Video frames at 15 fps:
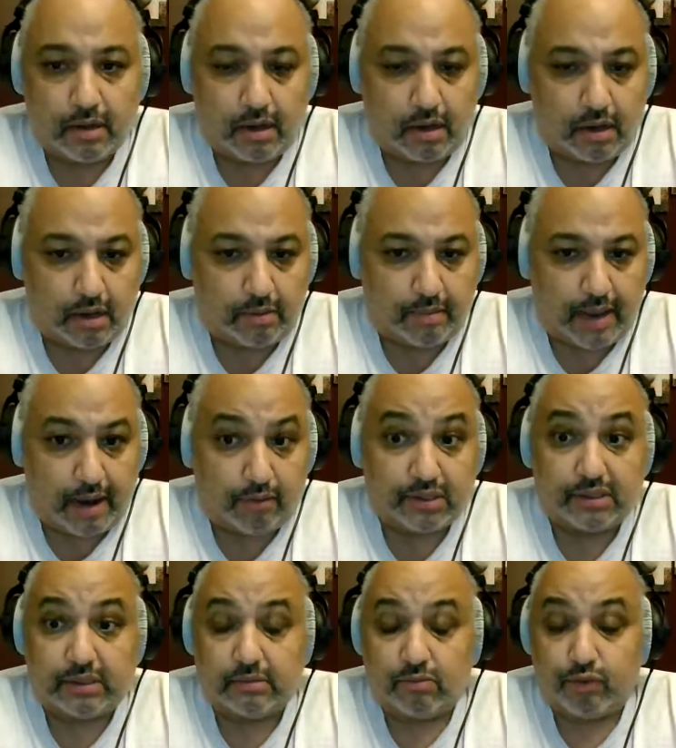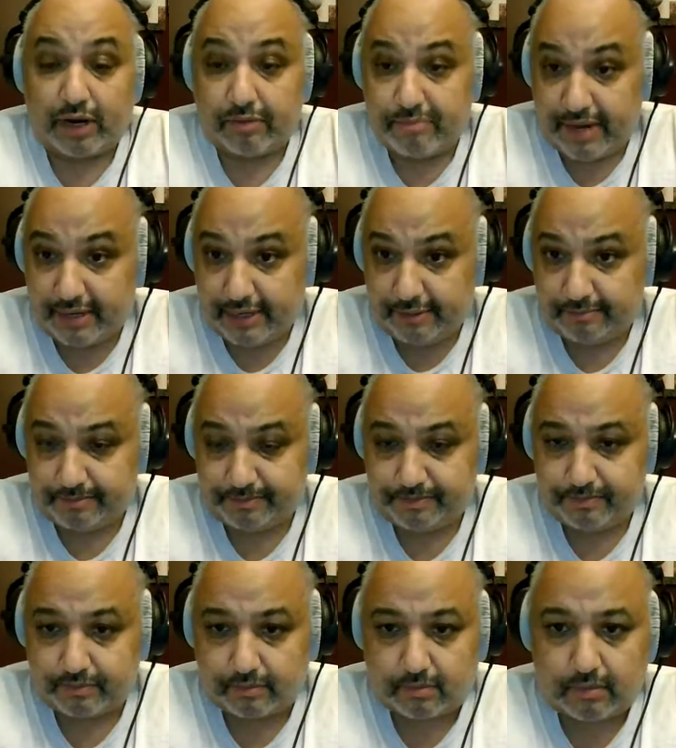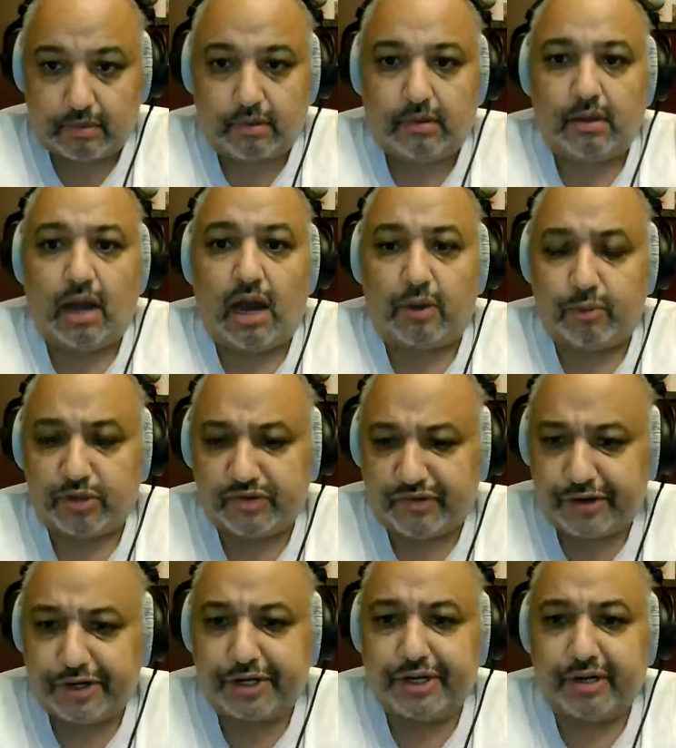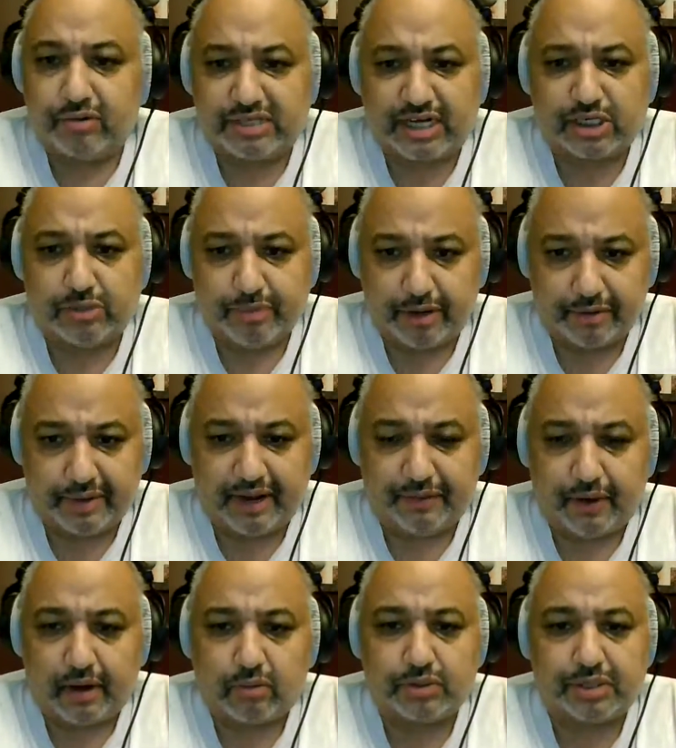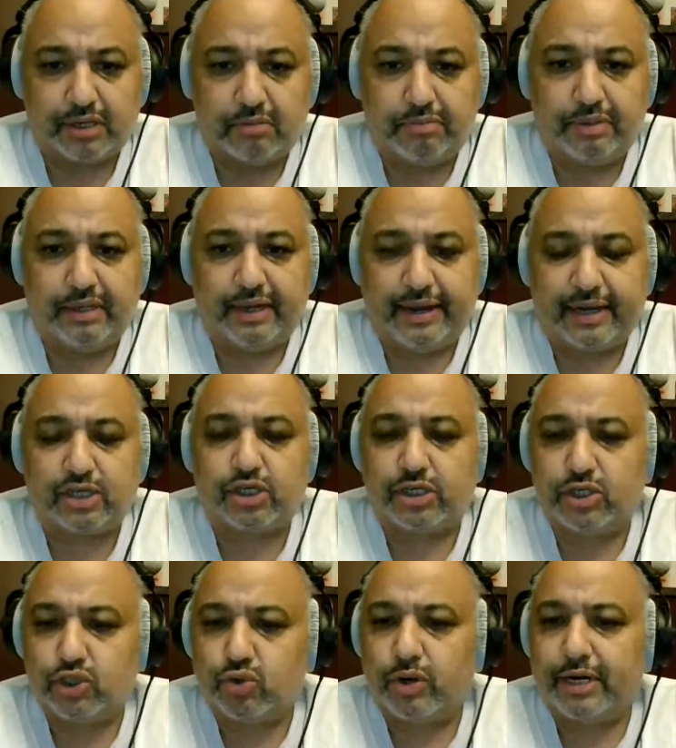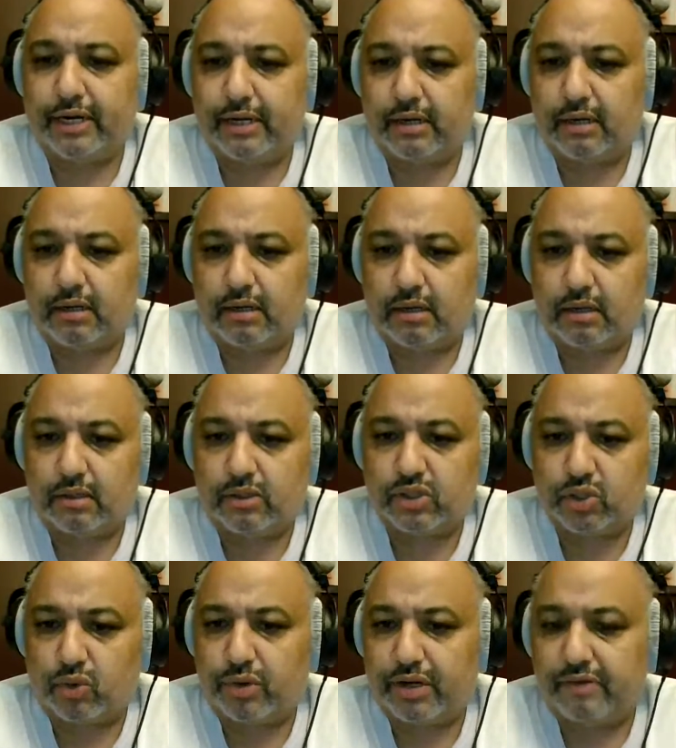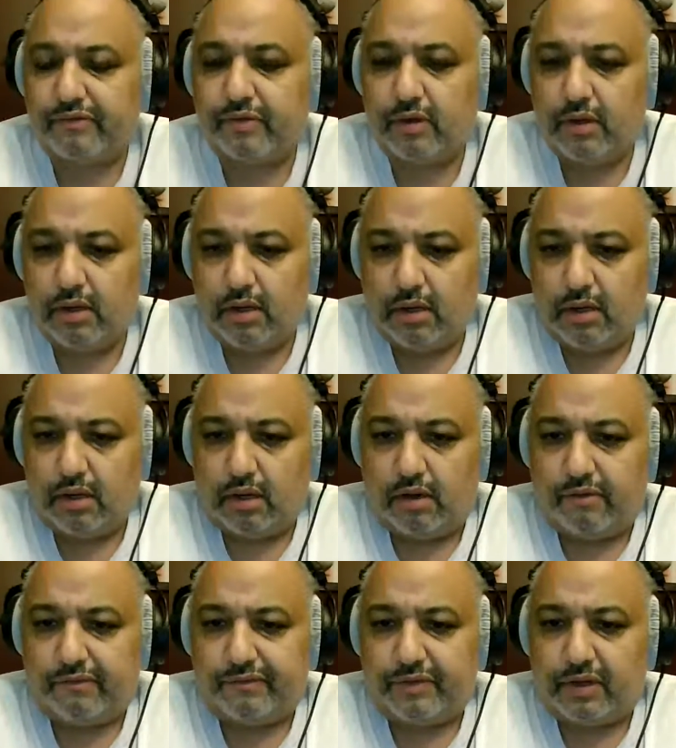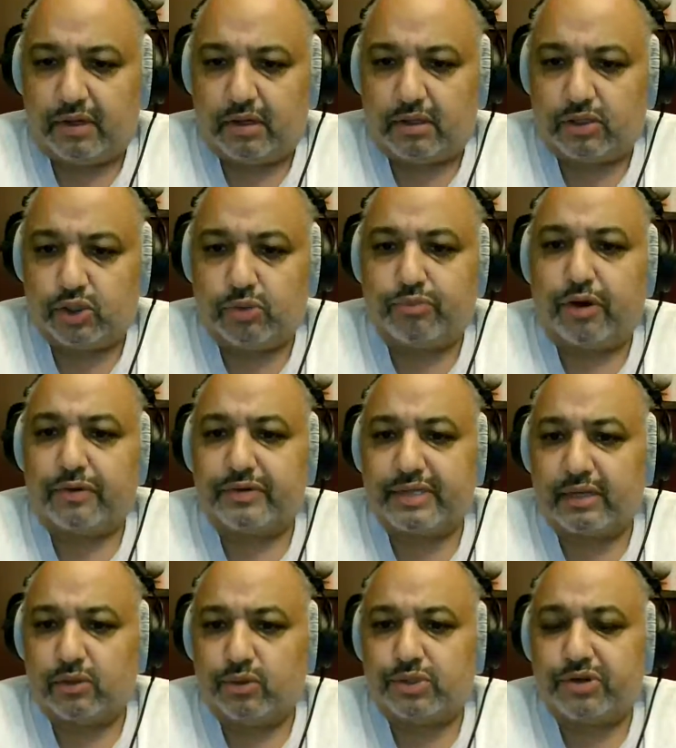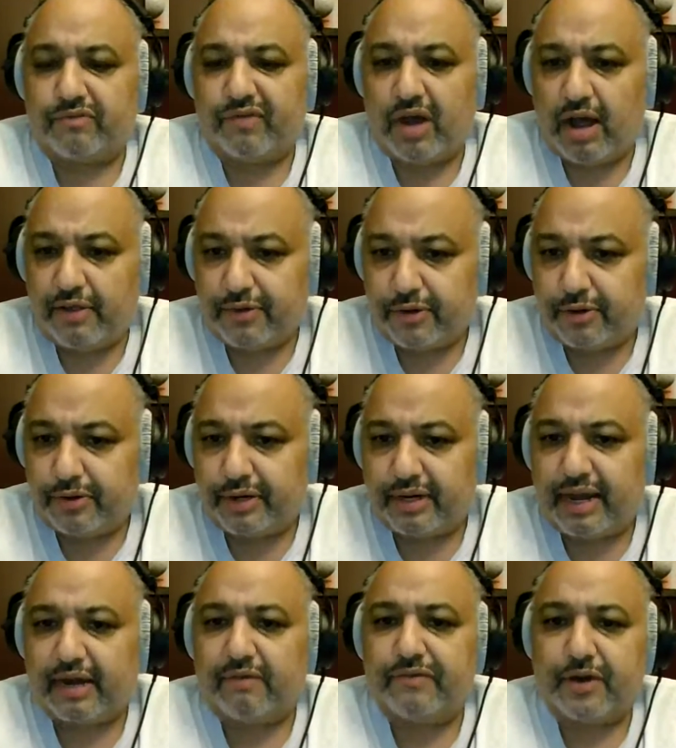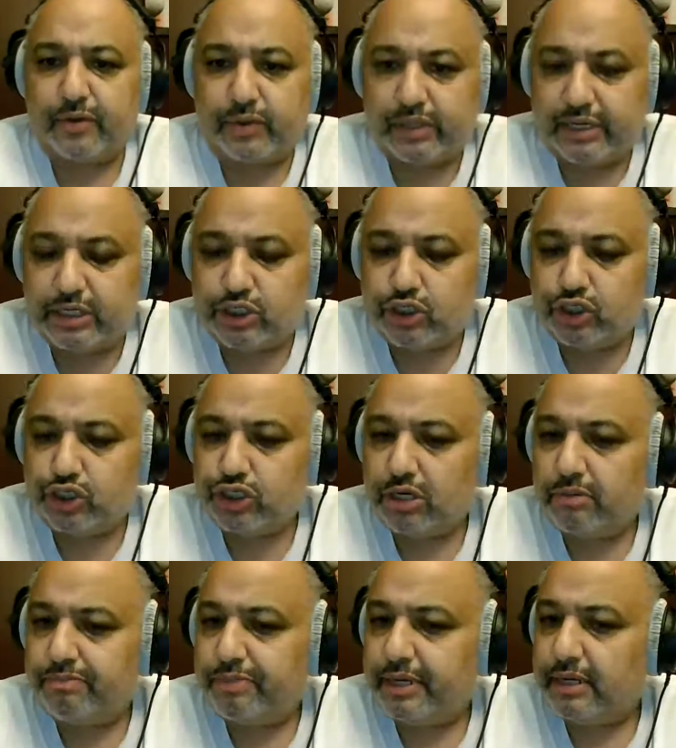I would recommend it. Onward's very good. It was actually better than I thought it was going to be. I actually enjoyed it. The story of two brothers that lose their father and kind of their relationship.